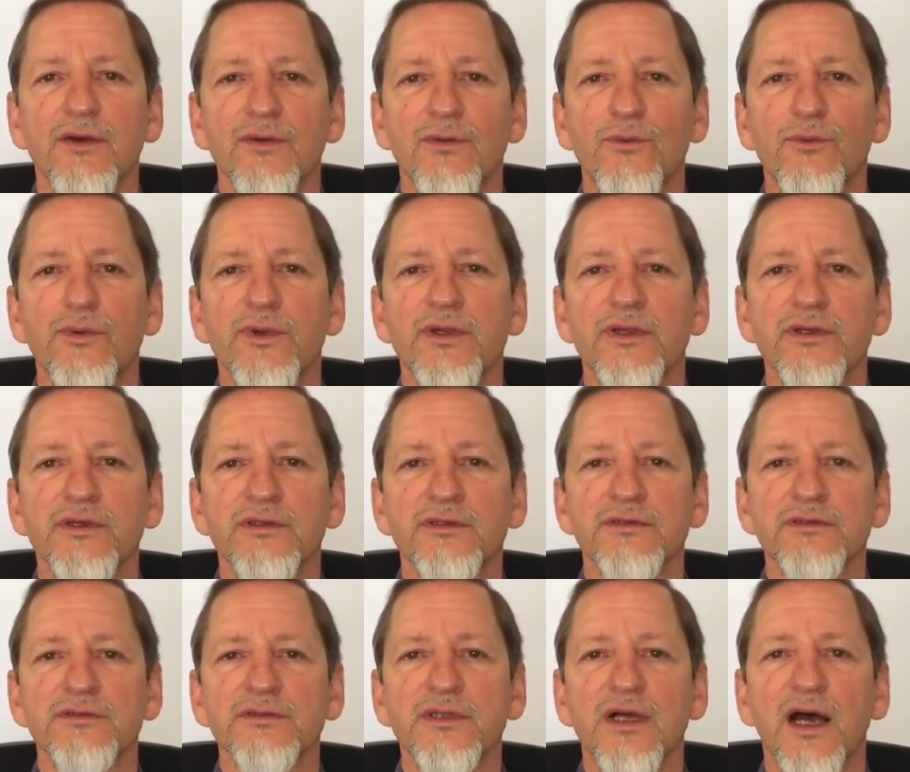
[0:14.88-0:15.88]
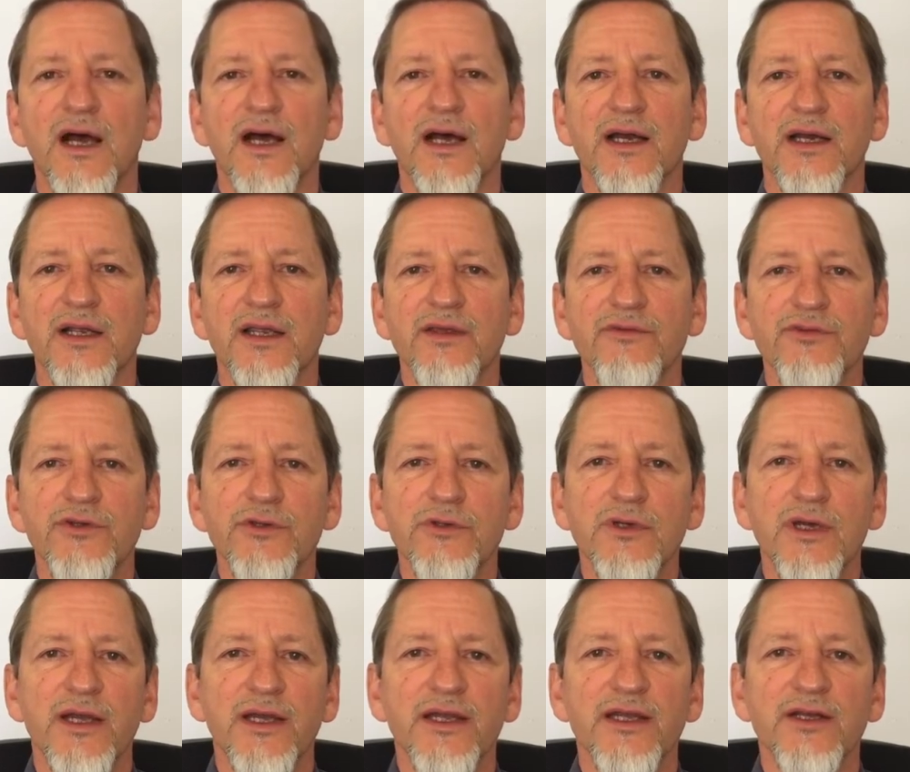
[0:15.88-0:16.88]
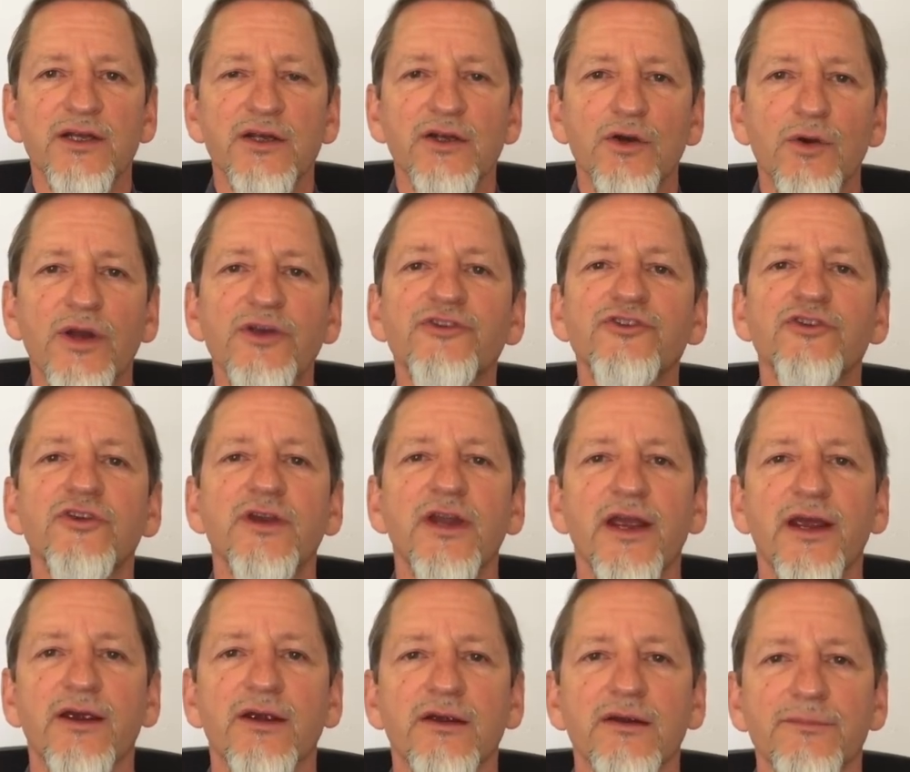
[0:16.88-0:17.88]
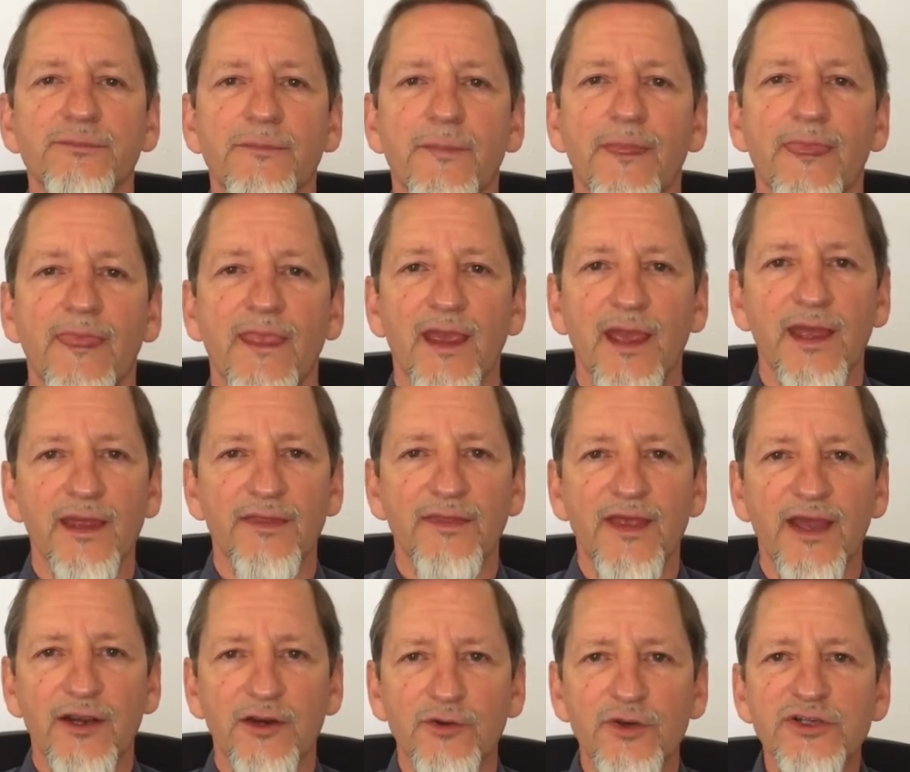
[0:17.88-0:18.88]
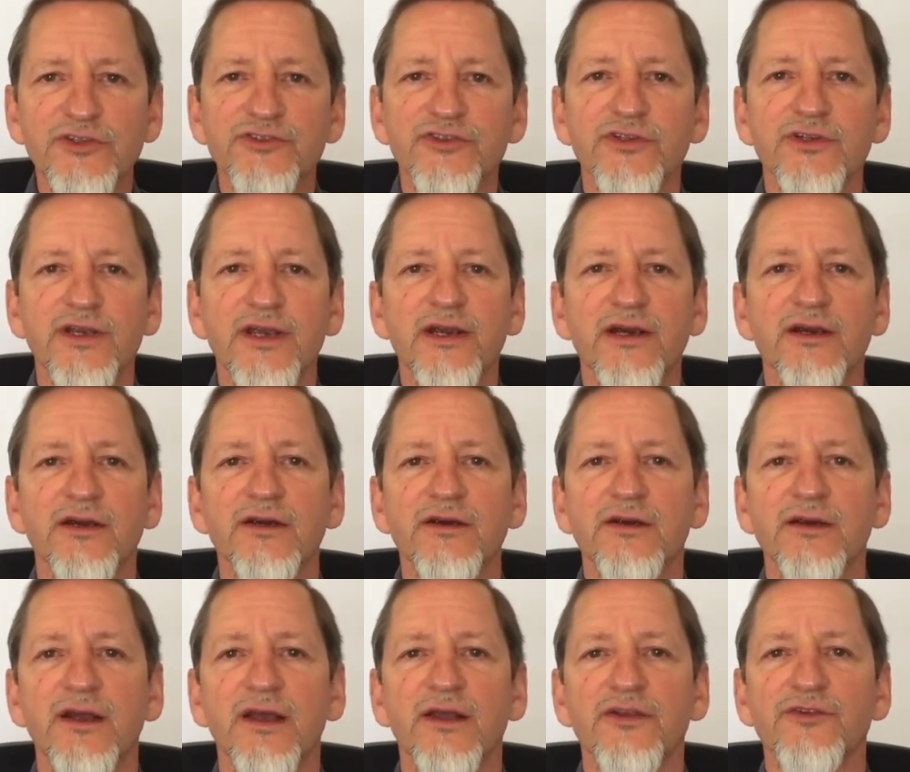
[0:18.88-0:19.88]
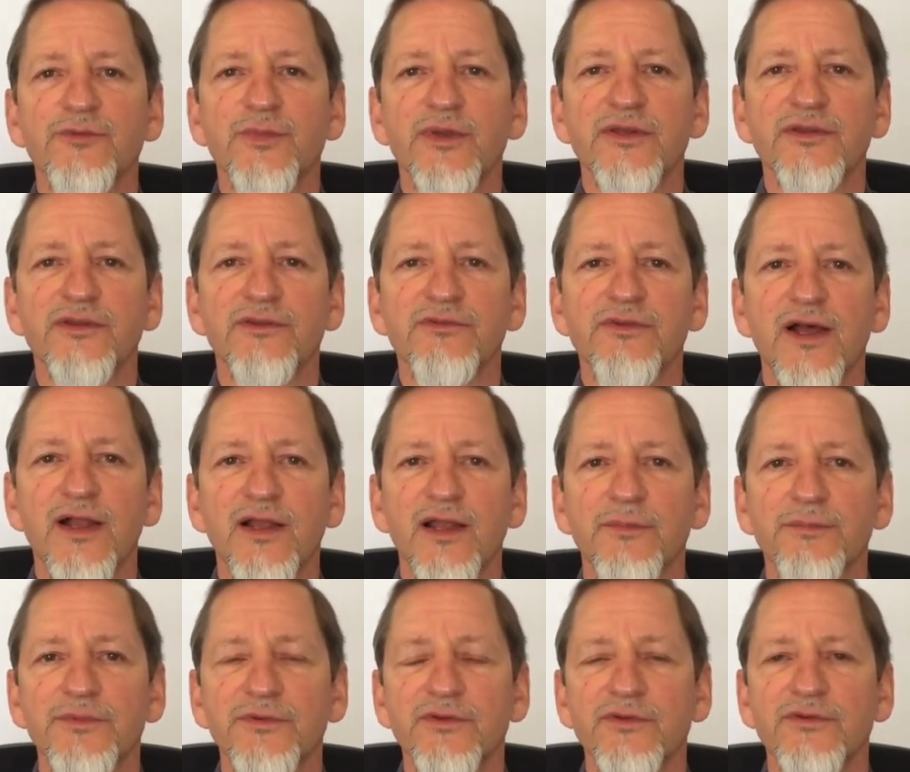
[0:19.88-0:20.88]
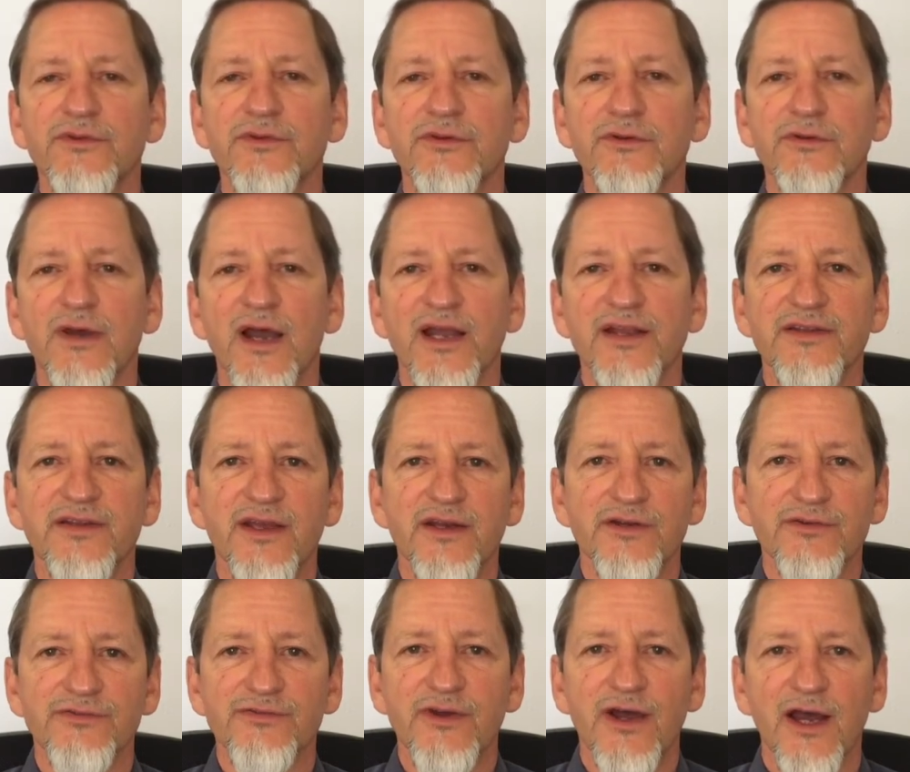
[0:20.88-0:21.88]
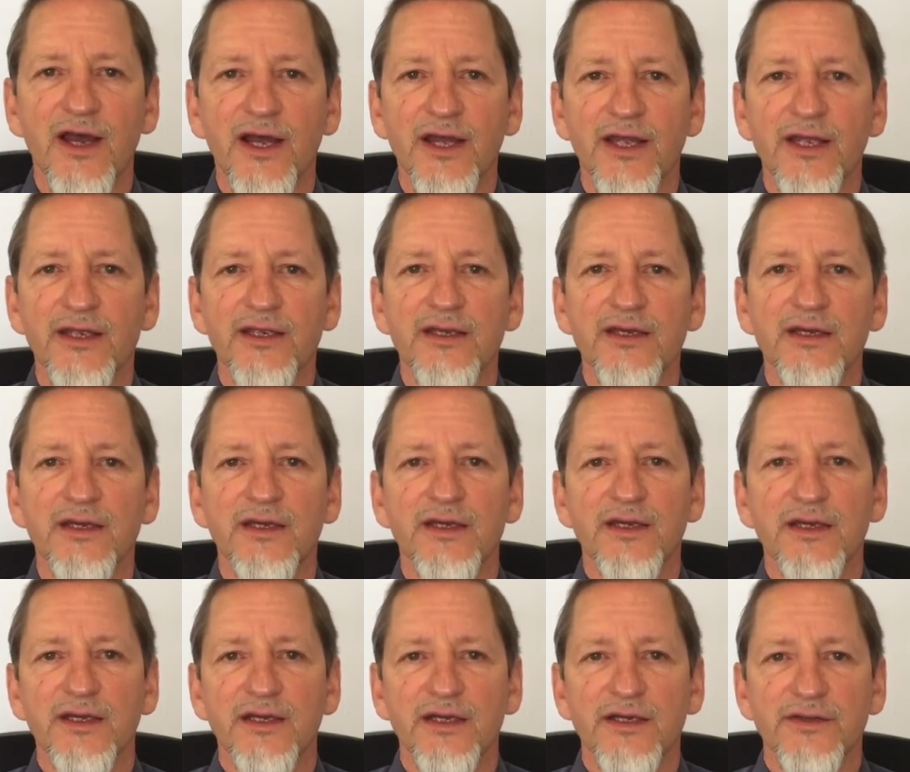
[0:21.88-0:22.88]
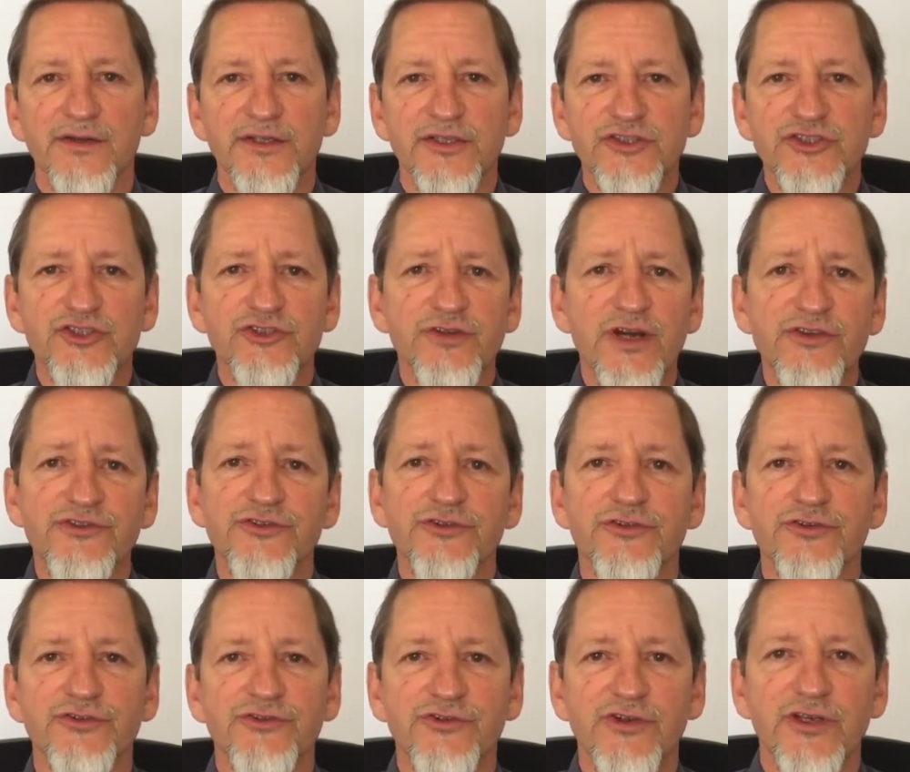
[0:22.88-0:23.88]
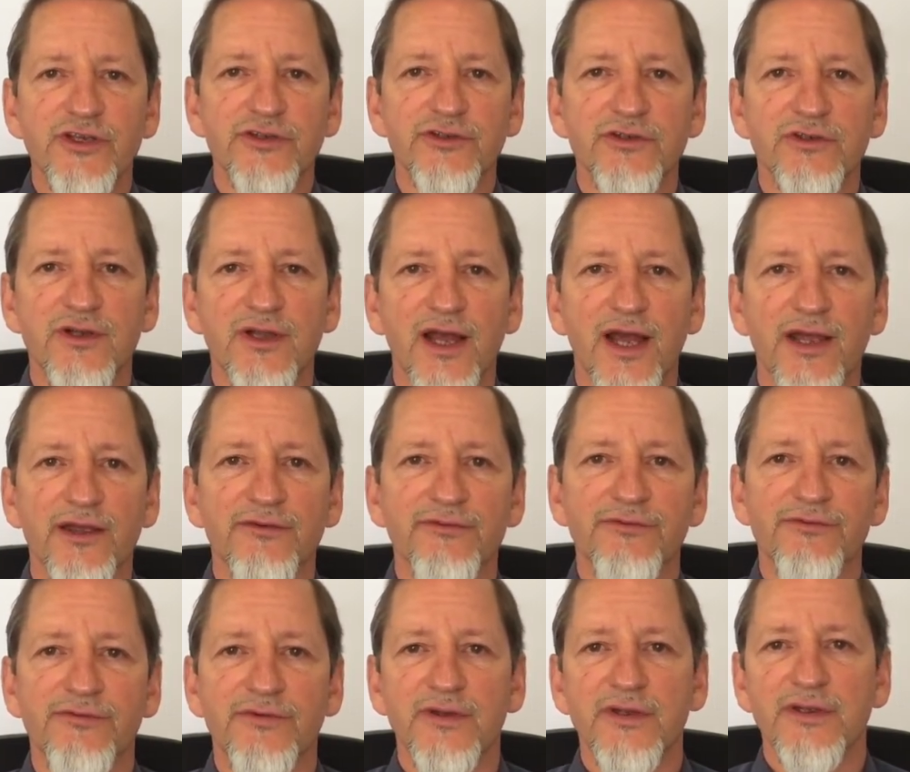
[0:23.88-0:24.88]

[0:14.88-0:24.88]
we'll give you a questionnaire. And that questionnaire has been developed to identify the stressors in your life.